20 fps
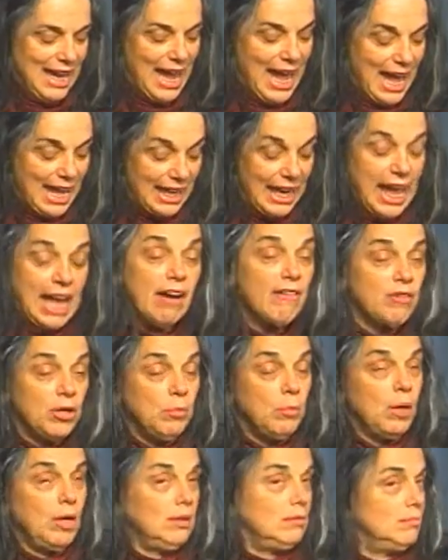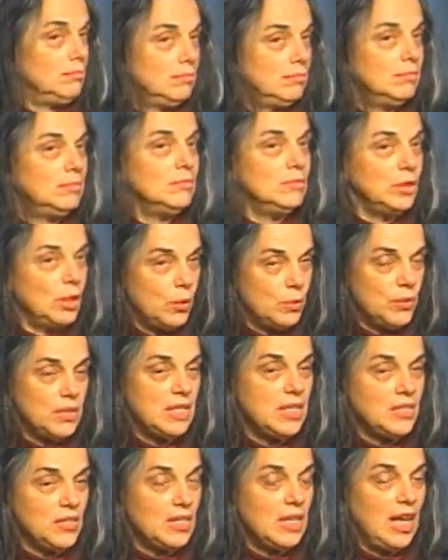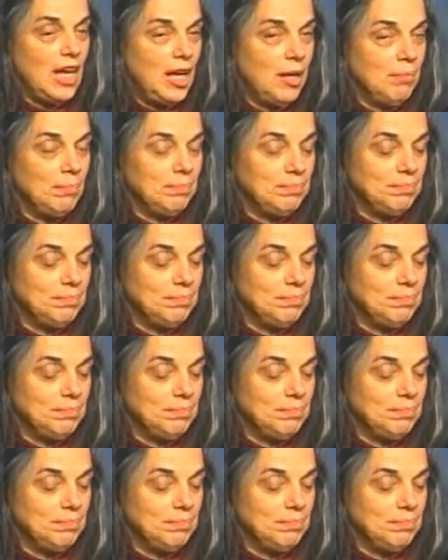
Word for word: and everyone knows his name.